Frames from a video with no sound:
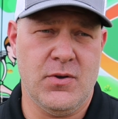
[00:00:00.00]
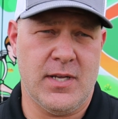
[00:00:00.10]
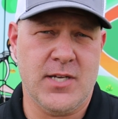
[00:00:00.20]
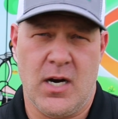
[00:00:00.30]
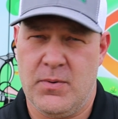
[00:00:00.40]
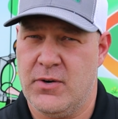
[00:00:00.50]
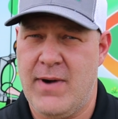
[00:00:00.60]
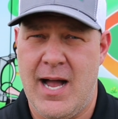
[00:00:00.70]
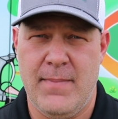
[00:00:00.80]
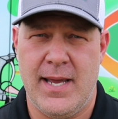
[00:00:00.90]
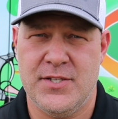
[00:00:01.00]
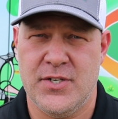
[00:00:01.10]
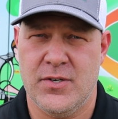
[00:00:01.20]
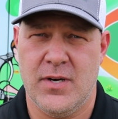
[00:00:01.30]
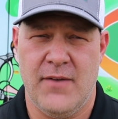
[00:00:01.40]
You could talk with your route
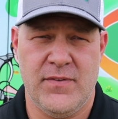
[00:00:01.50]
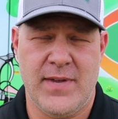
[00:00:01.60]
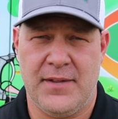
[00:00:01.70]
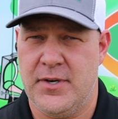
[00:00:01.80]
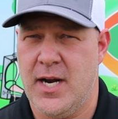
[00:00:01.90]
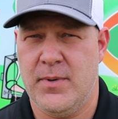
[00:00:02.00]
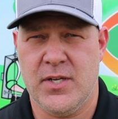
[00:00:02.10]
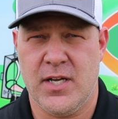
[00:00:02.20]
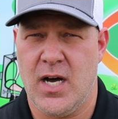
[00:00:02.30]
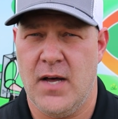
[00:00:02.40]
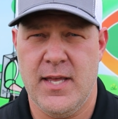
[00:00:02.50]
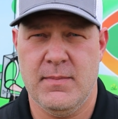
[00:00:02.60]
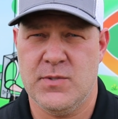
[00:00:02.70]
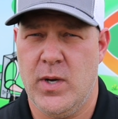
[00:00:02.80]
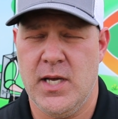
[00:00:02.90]
manager. If you've got their number, you could call
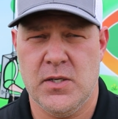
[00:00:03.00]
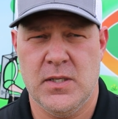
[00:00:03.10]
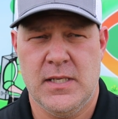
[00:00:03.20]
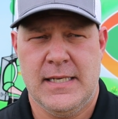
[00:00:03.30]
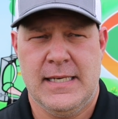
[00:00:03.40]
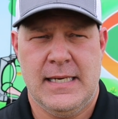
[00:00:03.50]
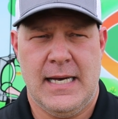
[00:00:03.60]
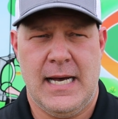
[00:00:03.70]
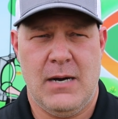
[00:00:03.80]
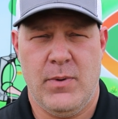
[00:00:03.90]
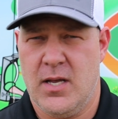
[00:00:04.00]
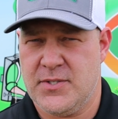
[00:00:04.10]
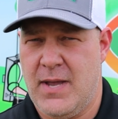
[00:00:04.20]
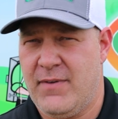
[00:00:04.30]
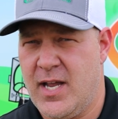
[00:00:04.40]
them as well. We
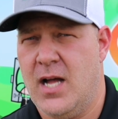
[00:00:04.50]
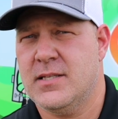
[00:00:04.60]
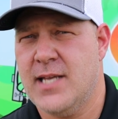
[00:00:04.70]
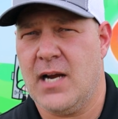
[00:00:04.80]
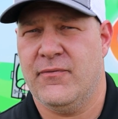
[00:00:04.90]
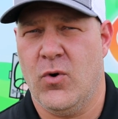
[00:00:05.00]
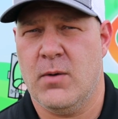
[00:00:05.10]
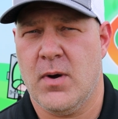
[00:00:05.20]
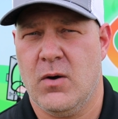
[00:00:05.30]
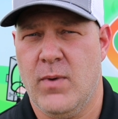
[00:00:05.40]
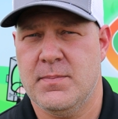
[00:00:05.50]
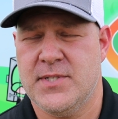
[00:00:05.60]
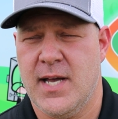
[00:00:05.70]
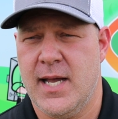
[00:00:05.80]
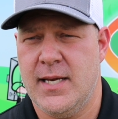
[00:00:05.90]
also have a contact form on our
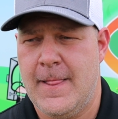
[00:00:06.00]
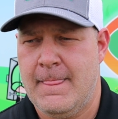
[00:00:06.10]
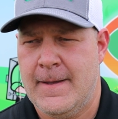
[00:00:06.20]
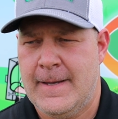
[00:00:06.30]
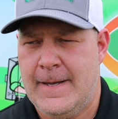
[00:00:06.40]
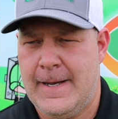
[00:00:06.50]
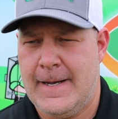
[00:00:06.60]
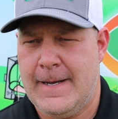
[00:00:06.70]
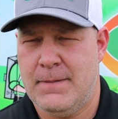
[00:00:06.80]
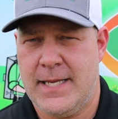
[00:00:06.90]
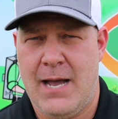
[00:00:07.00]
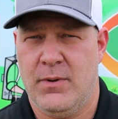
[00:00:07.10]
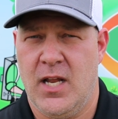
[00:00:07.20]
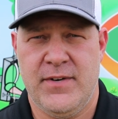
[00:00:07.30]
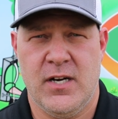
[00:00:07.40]
website. But yeah,
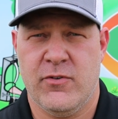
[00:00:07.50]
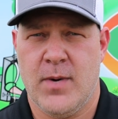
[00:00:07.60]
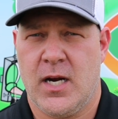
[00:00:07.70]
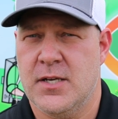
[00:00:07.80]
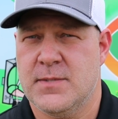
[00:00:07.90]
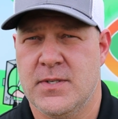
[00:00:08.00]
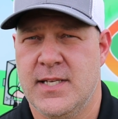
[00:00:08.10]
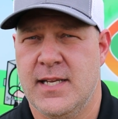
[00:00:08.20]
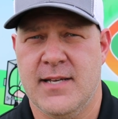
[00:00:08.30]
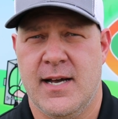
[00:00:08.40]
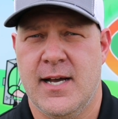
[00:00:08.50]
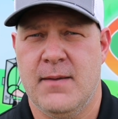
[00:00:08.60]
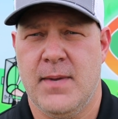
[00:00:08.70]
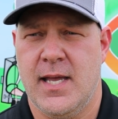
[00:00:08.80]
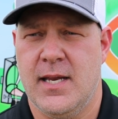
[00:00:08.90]
we'd love to hear from our customers
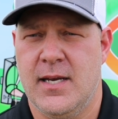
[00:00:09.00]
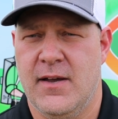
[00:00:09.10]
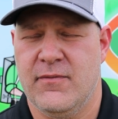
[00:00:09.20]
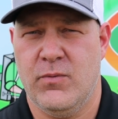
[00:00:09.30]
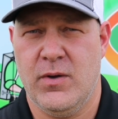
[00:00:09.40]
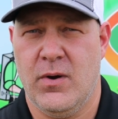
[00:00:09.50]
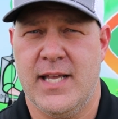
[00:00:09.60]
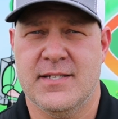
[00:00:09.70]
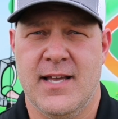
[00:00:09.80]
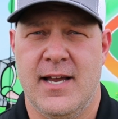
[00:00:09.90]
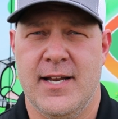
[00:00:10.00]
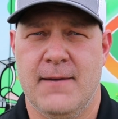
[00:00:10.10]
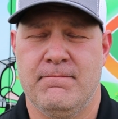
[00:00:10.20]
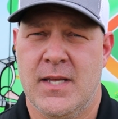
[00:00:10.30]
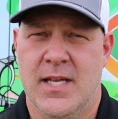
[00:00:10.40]
anytime. And if we want to get signed
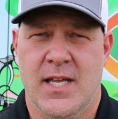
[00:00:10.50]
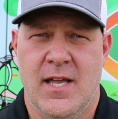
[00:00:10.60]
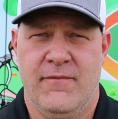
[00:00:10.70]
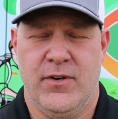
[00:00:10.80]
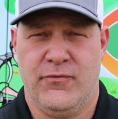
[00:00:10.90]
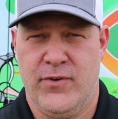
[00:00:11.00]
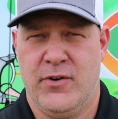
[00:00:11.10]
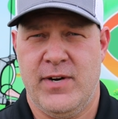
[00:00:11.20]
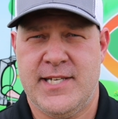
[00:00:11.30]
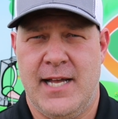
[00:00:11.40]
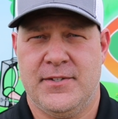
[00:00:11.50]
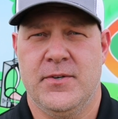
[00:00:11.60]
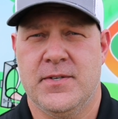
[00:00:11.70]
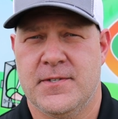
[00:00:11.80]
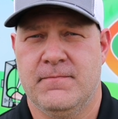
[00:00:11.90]
up, feel free to reach out
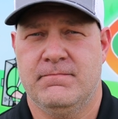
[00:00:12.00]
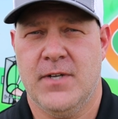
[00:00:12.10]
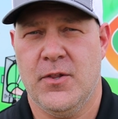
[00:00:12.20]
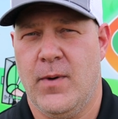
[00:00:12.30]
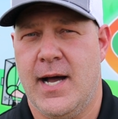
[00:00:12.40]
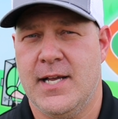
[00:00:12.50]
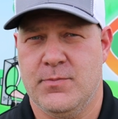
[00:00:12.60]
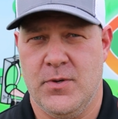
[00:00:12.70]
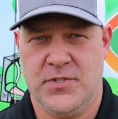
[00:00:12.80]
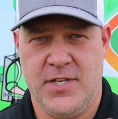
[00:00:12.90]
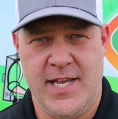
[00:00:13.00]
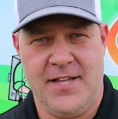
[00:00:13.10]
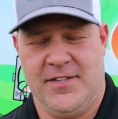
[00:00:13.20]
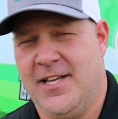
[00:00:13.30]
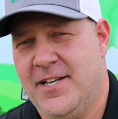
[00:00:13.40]
to us. Otherwise, we'll see you
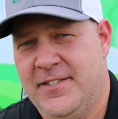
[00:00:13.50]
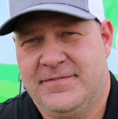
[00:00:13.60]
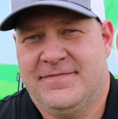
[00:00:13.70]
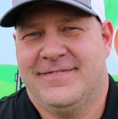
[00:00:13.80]
out in the lawn.